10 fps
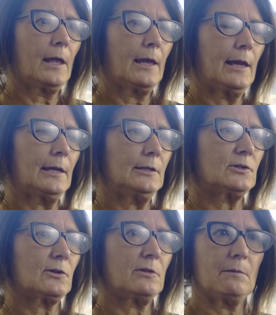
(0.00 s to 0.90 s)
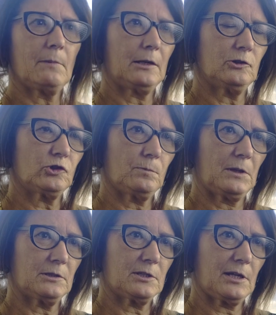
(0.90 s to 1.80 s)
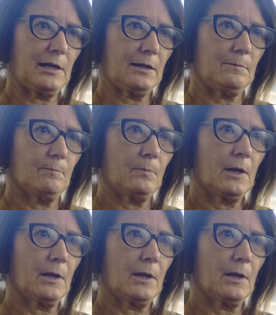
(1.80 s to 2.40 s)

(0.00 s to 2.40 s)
and their management team.